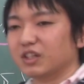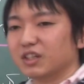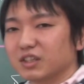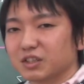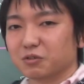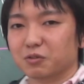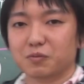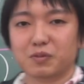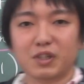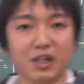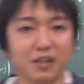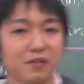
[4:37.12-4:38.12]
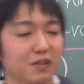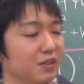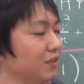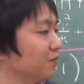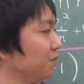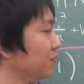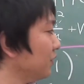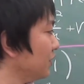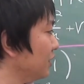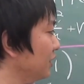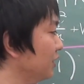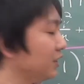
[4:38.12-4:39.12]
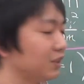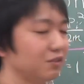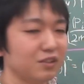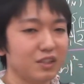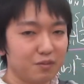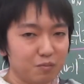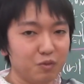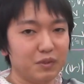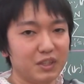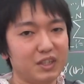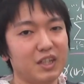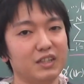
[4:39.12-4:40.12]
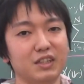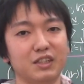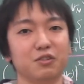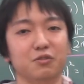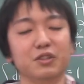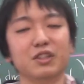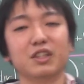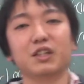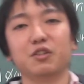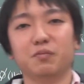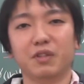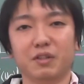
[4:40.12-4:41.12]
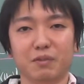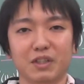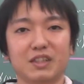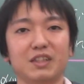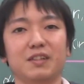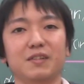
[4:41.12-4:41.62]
So in this movie, that's all. Thank you very much.